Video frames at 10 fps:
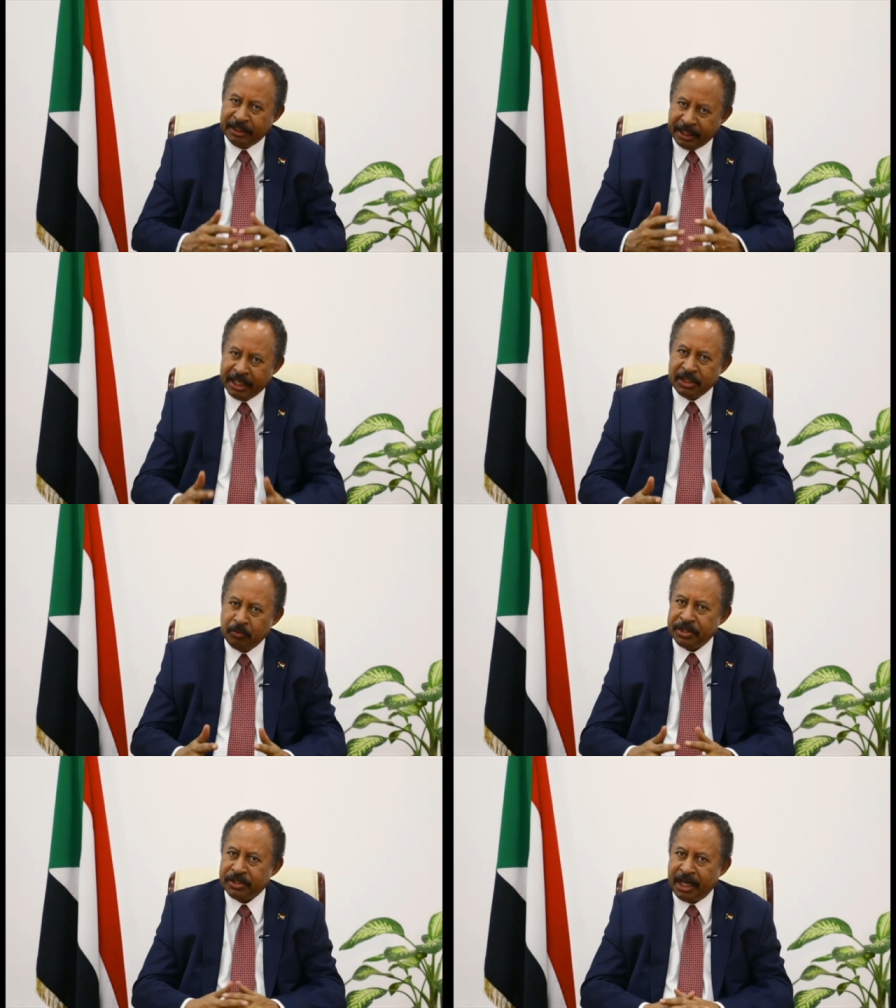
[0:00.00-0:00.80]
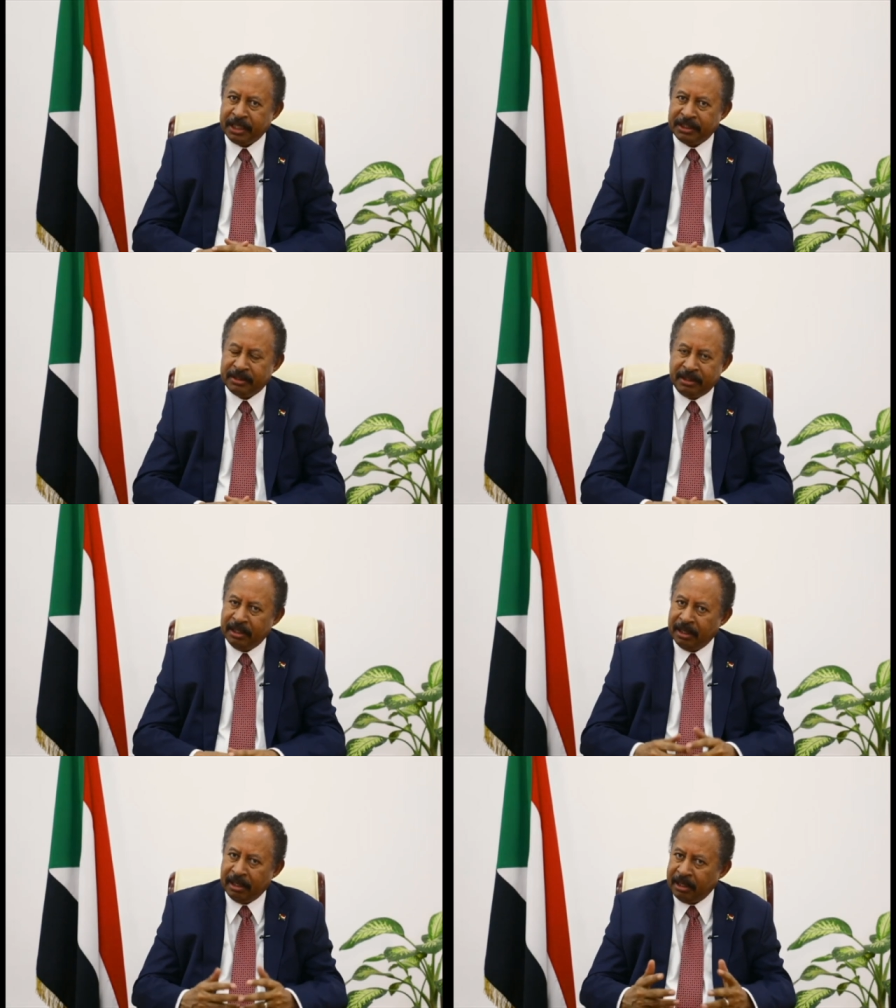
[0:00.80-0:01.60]
Yes, we started
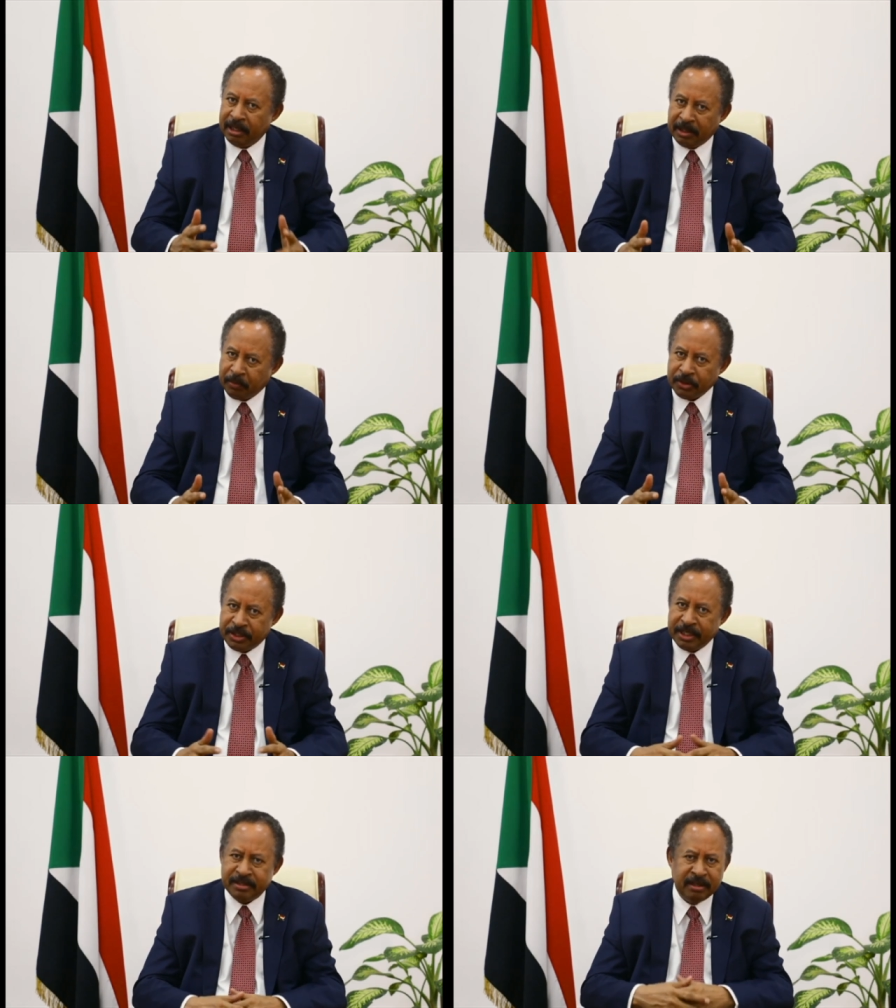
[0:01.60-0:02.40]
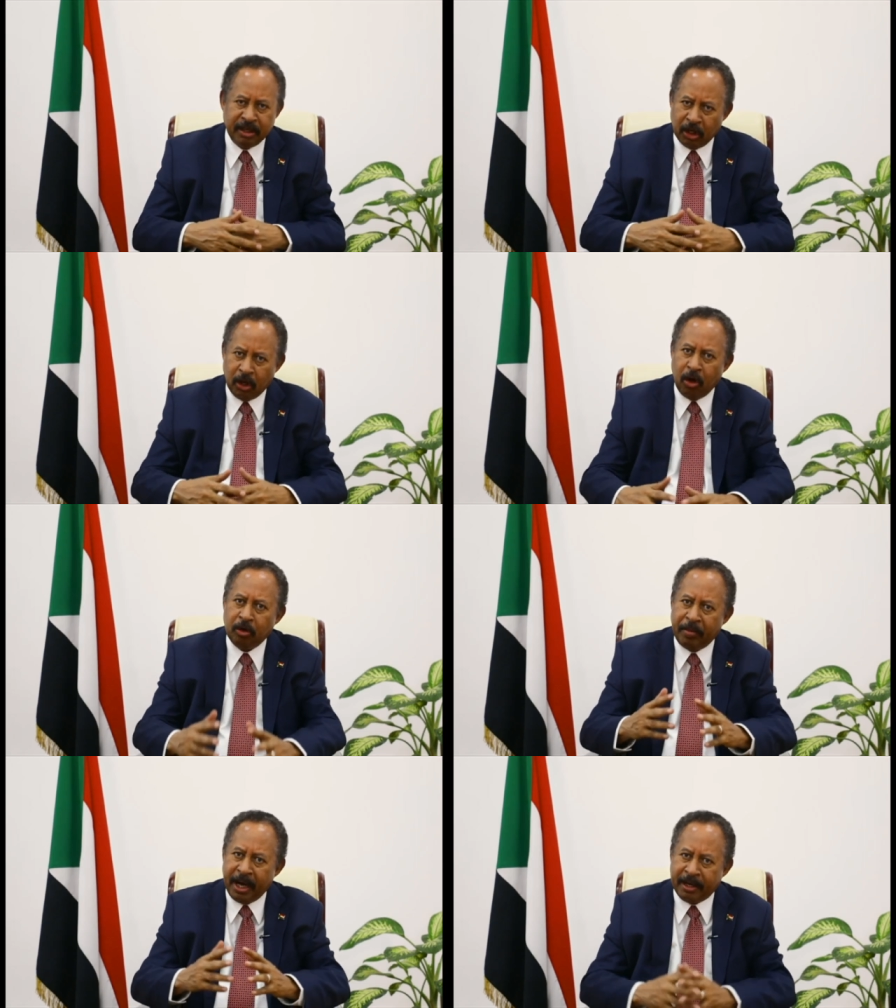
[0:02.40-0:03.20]
the process
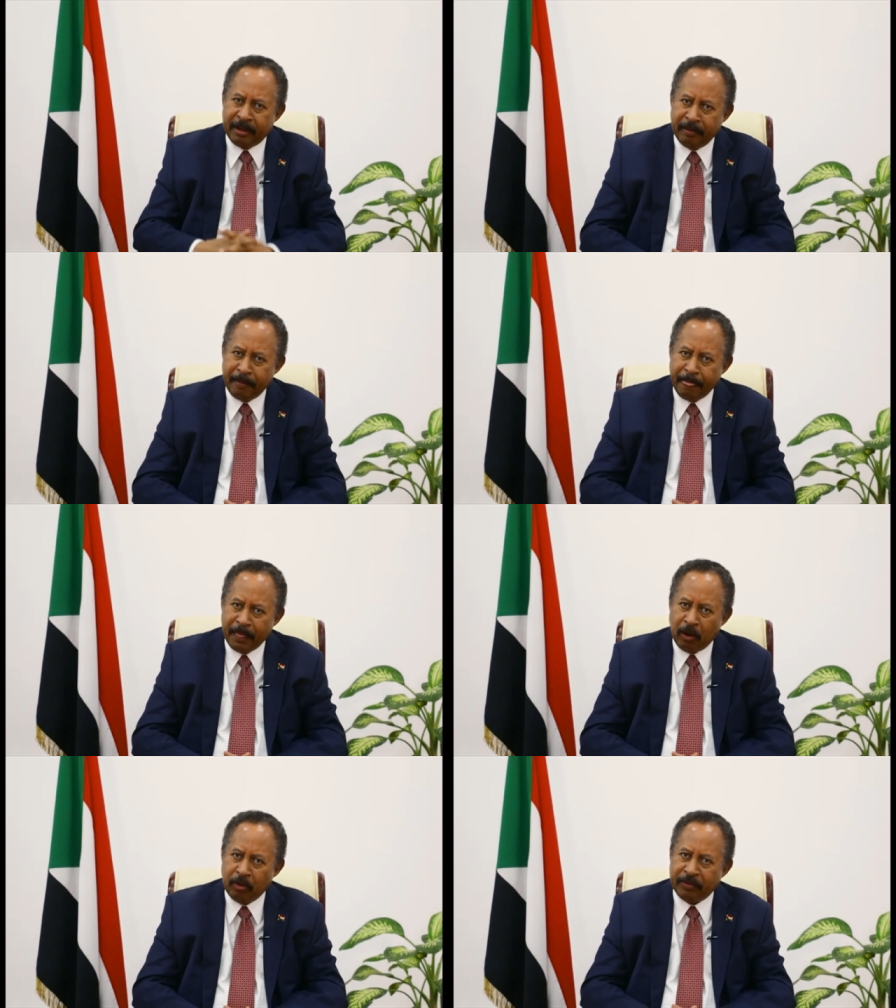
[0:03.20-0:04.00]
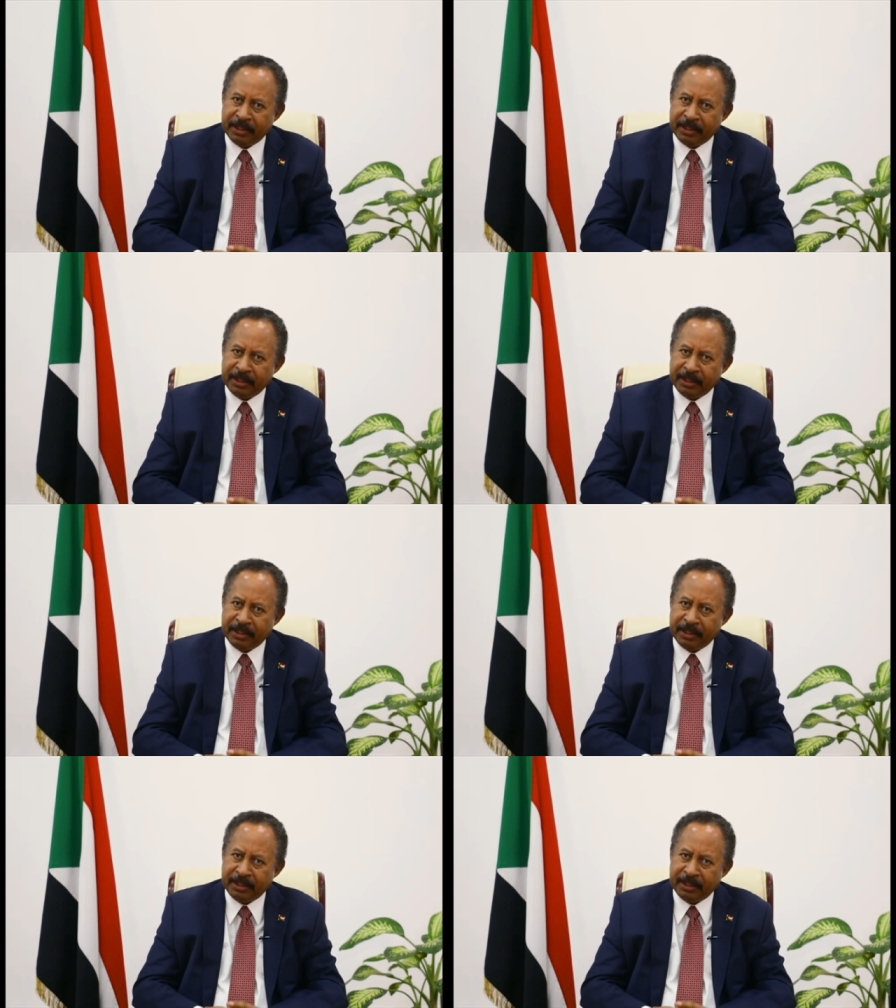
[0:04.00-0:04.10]
long back of